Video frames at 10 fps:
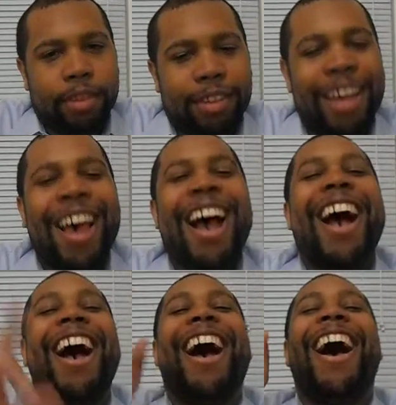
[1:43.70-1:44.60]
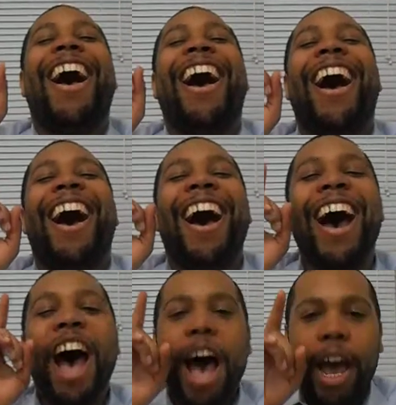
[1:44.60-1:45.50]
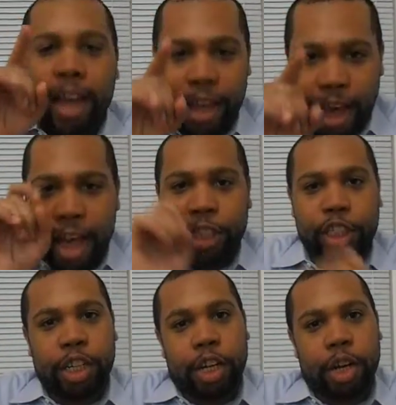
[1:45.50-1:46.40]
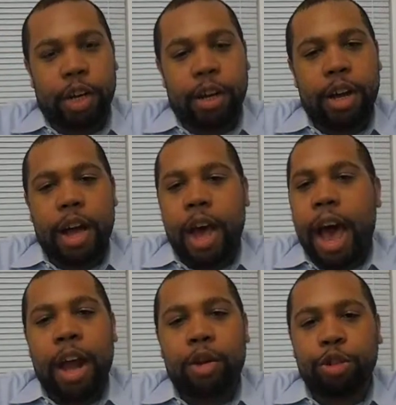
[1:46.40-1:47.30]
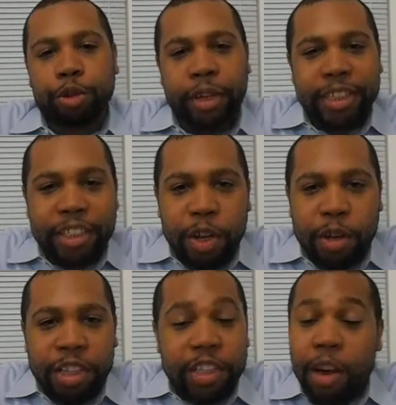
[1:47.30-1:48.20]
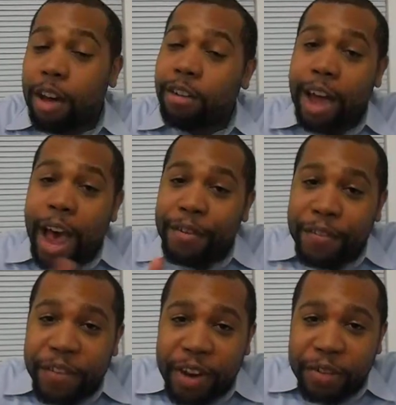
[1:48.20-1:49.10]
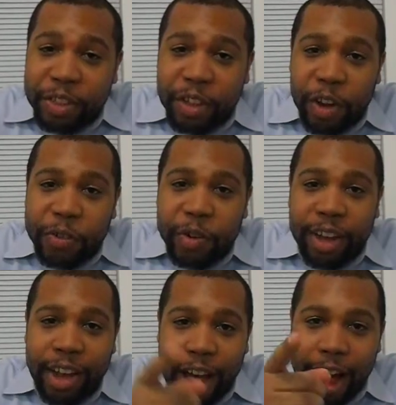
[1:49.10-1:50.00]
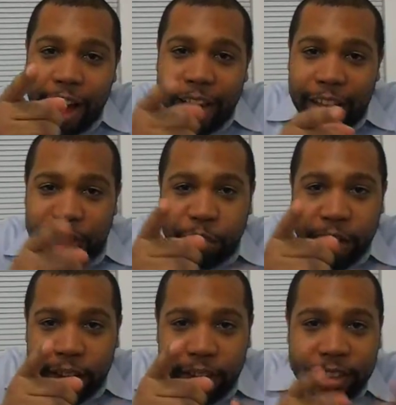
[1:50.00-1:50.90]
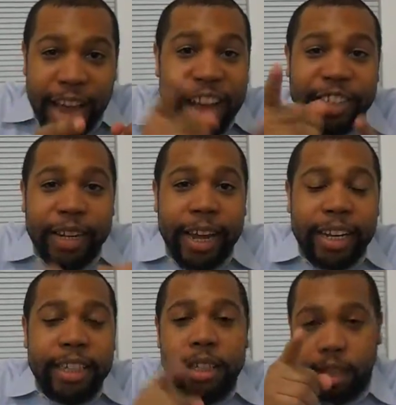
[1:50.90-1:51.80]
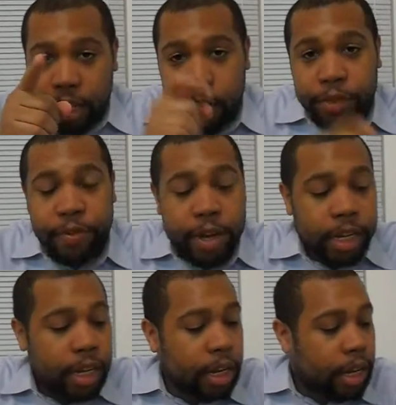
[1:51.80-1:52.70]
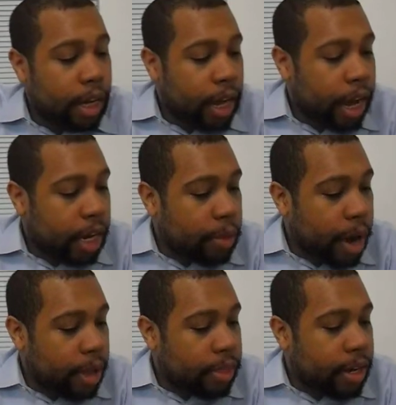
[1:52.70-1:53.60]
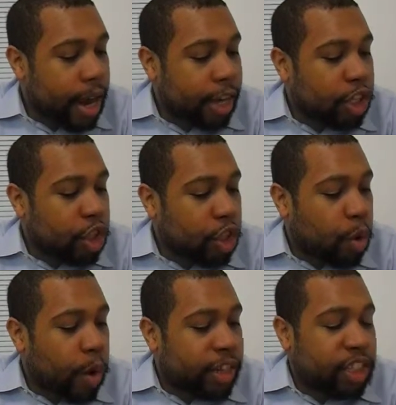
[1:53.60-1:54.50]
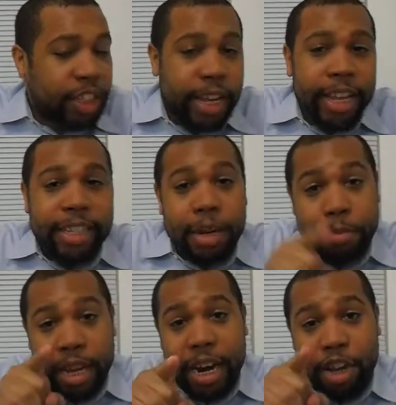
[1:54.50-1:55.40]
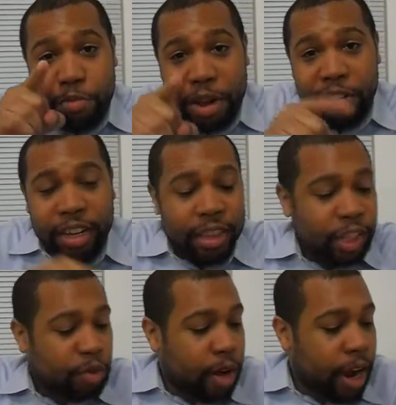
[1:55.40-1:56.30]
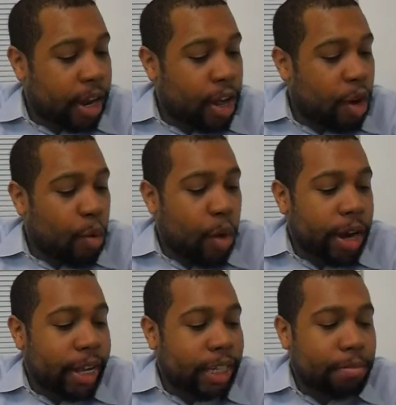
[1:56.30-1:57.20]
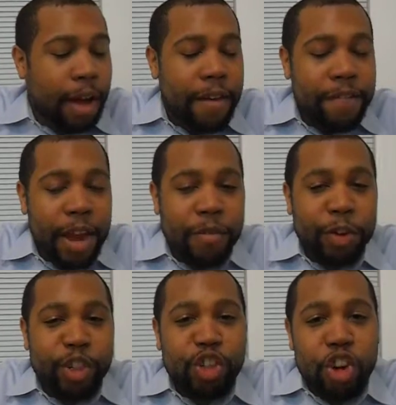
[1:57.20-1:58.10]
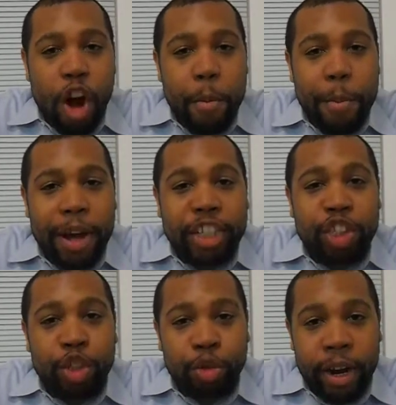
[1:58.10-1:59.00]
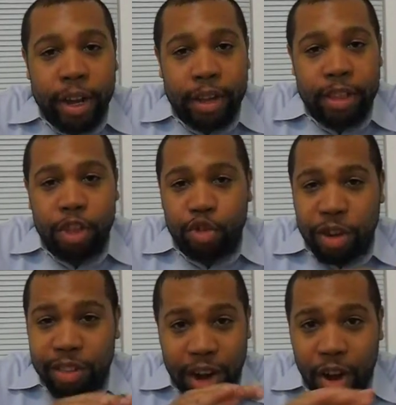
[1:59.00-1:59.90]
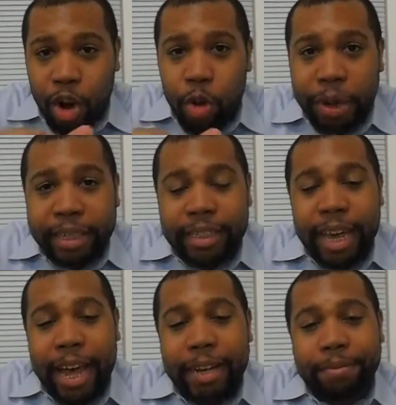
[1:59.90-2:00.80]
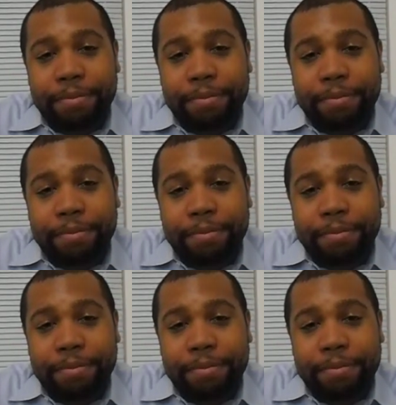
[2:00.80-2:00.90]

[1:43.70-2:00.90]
Ha ha ha! Got y'all. I don't drink soda, so I don't have a favorite soft drink. Ha! Got you ladies, got you ladies. That was funny. Anyway, the next question is, and Mignonette, you better get this right. What is my favorite Starbucks drink? The drink that I always get.